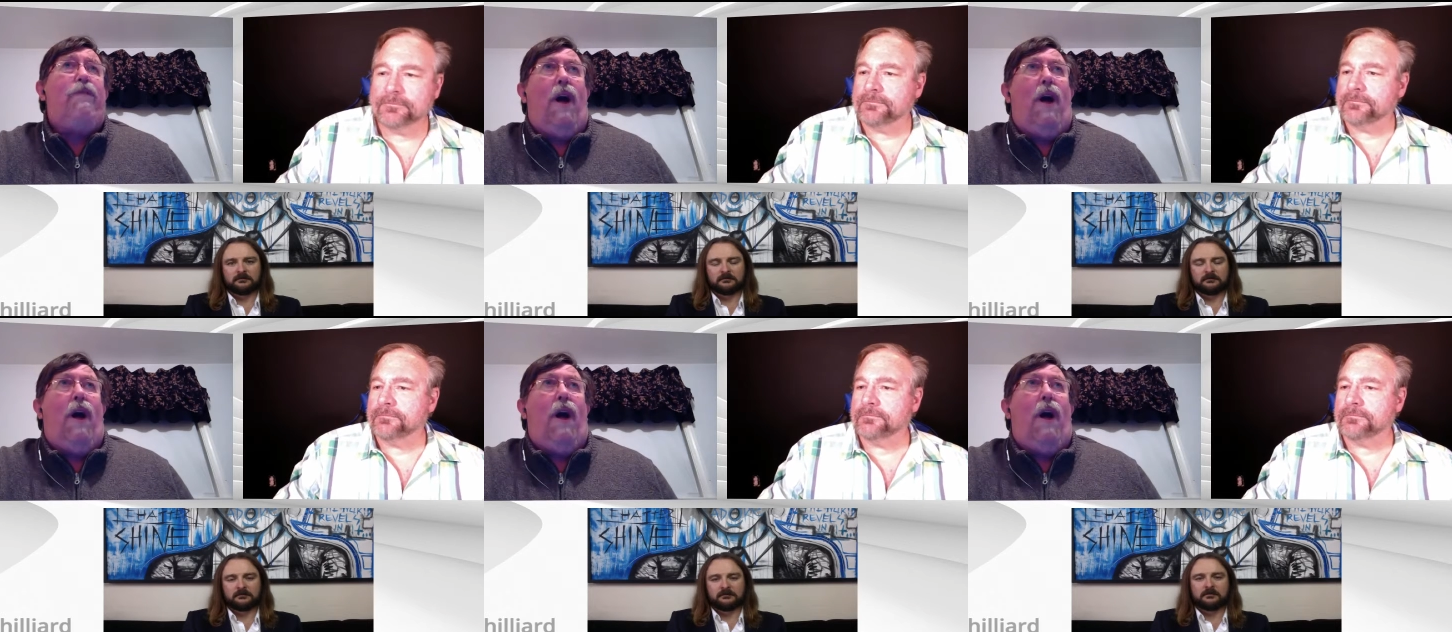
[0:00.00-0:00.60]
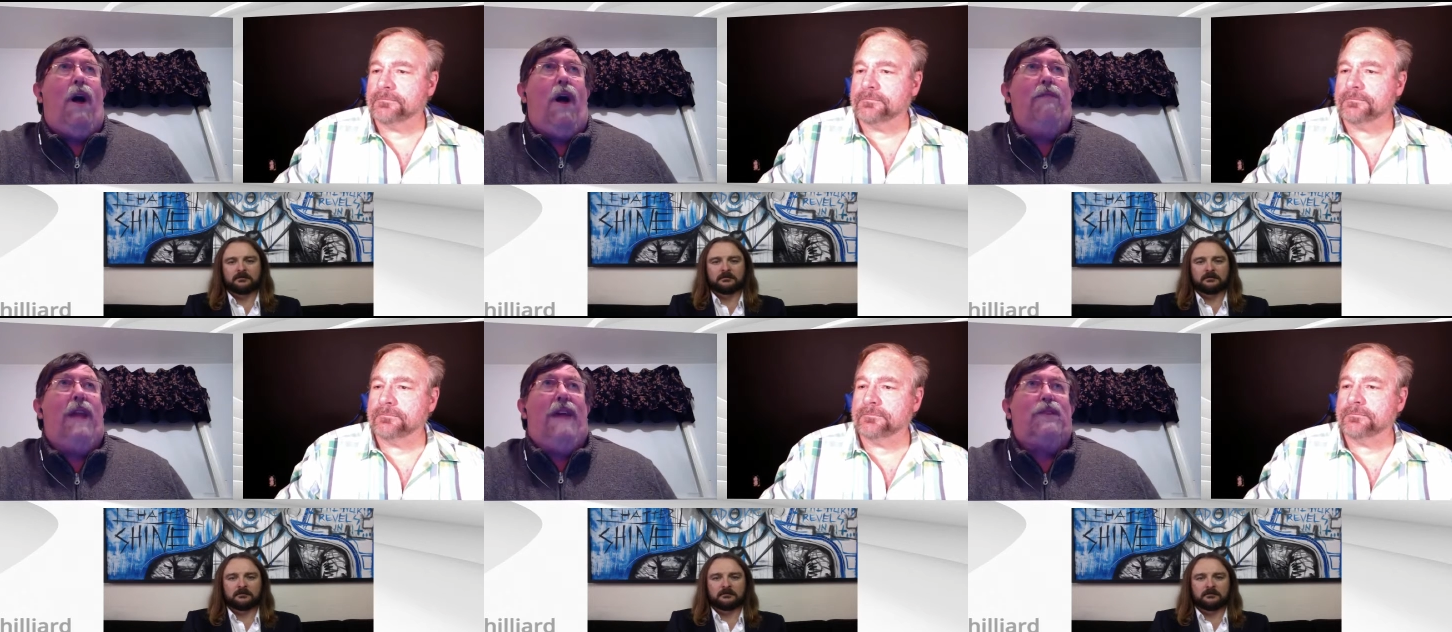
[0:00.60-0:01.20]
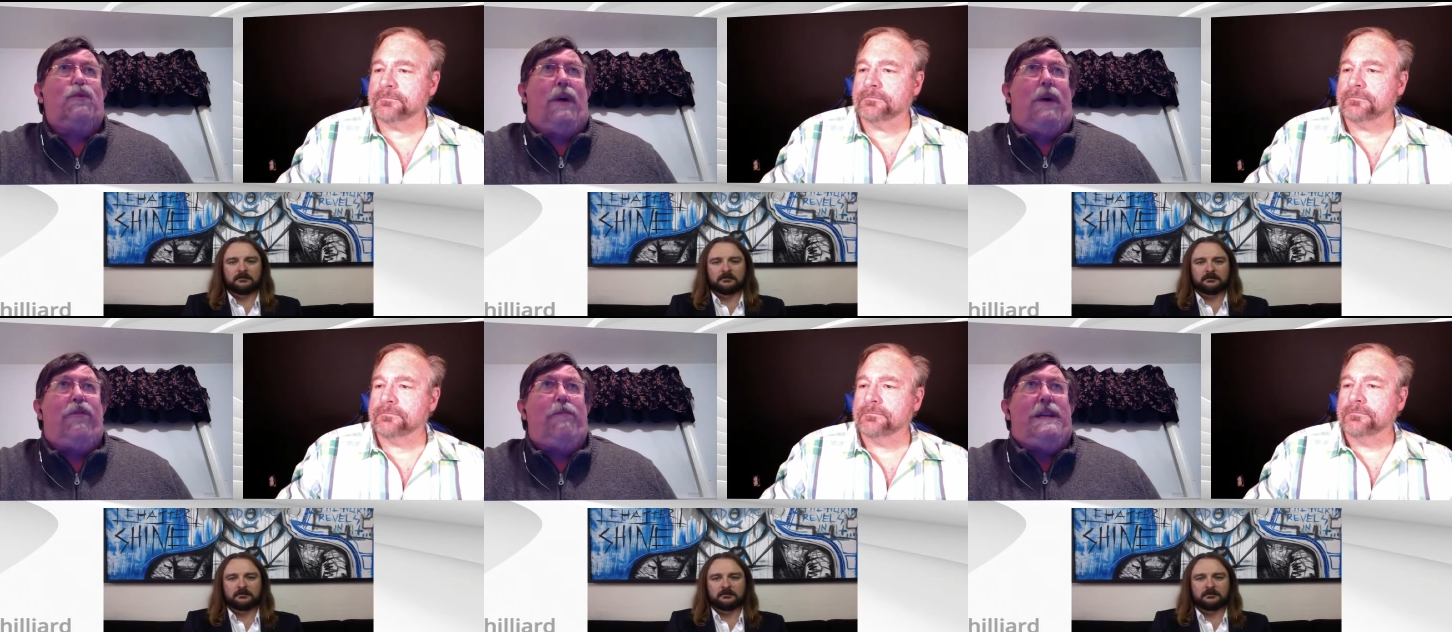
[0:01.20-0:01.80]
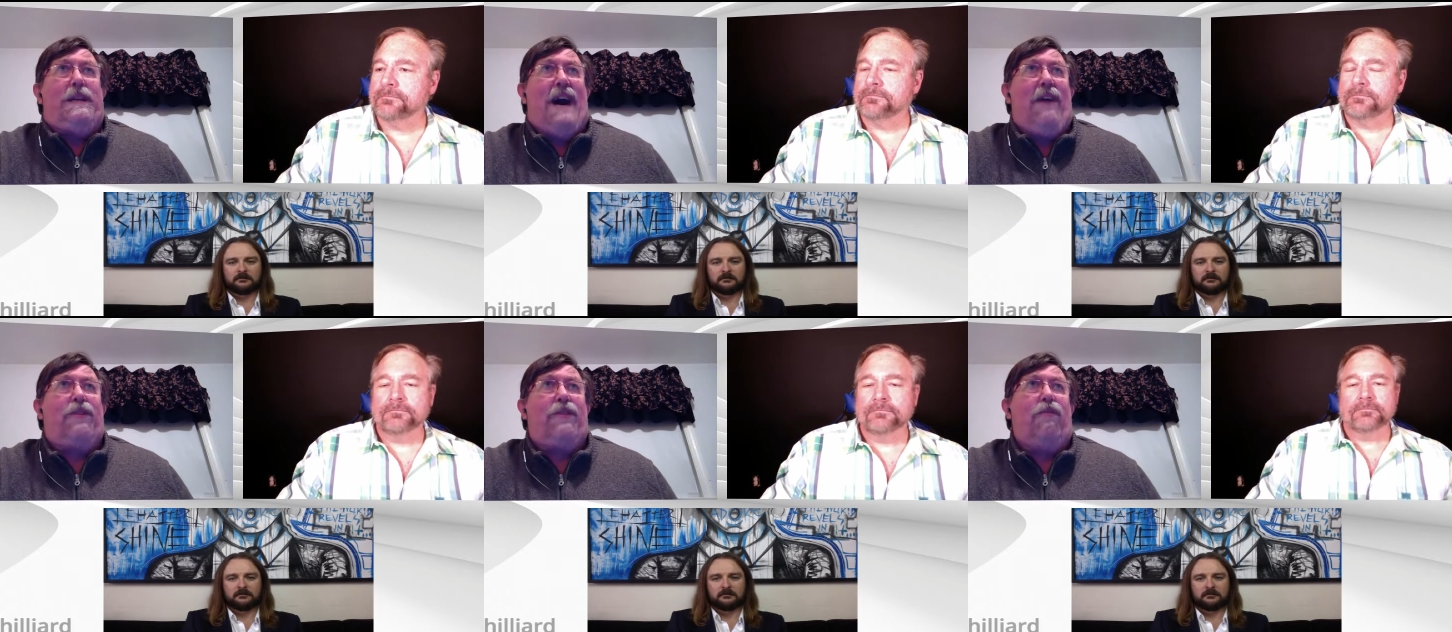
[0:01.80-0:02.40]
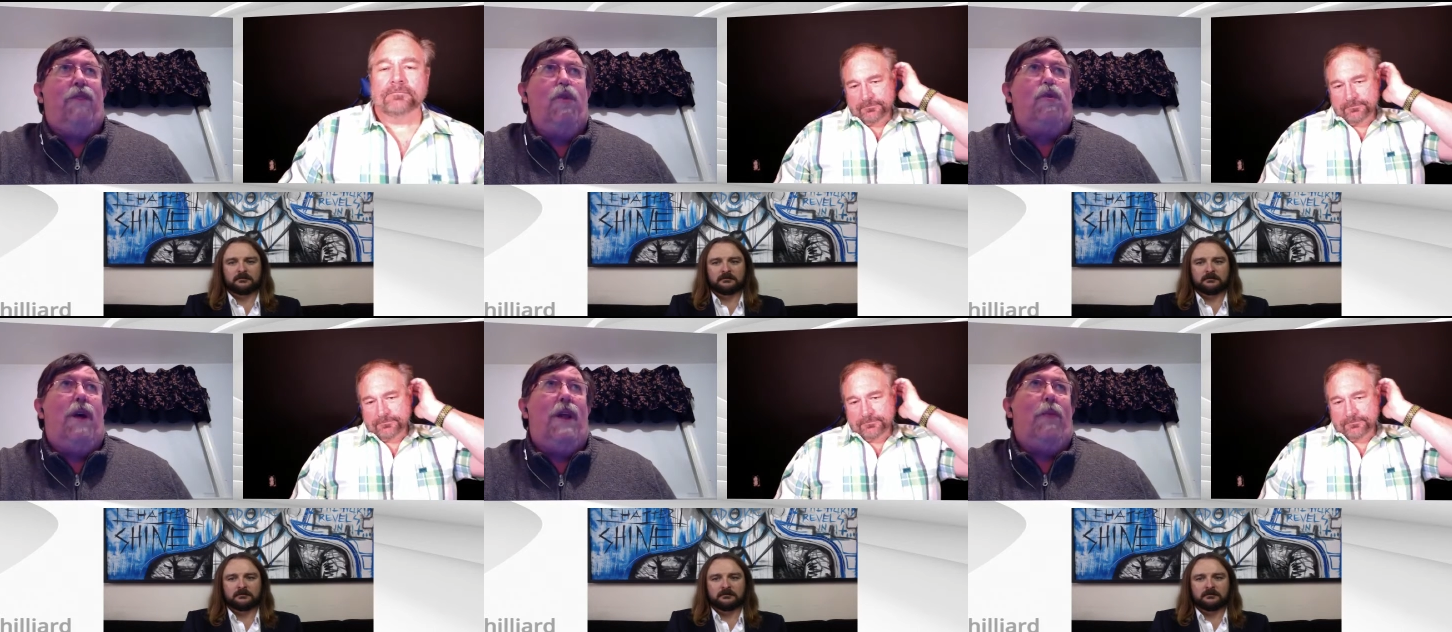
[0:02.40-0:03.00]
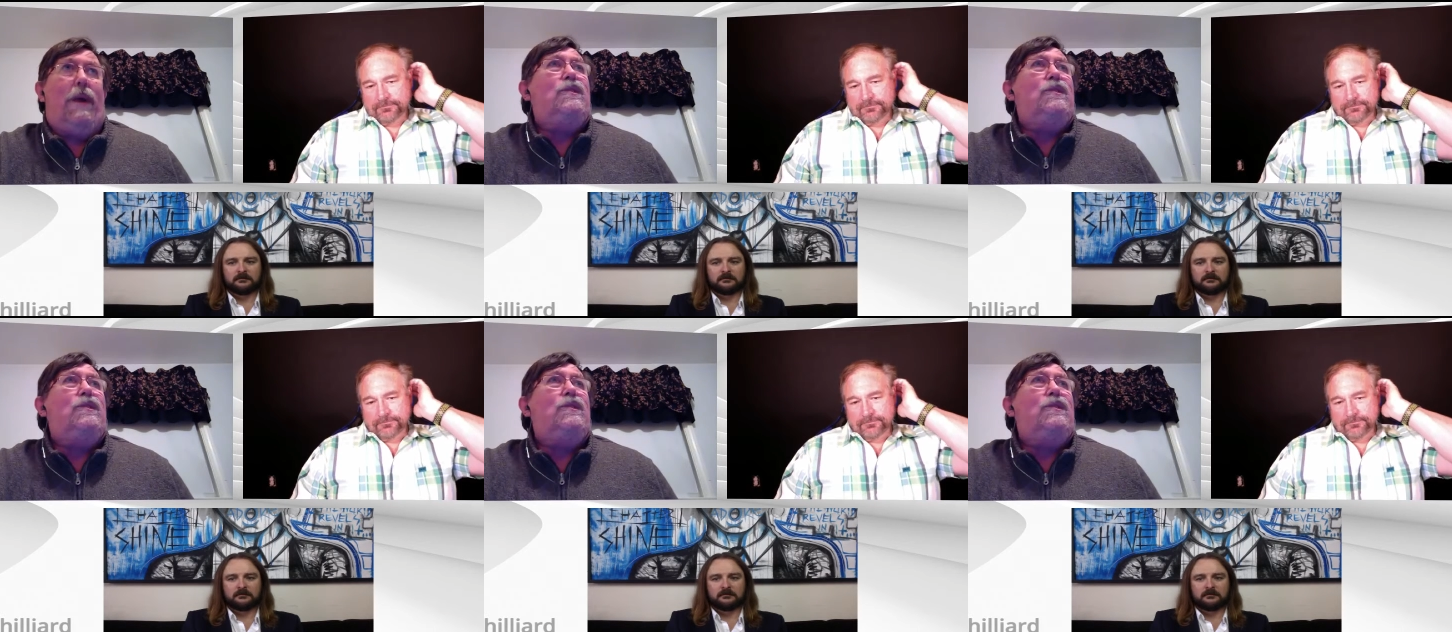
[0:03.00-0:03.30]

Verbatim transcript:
Speaker 1: governmental at all levels, whether it be down at the local all the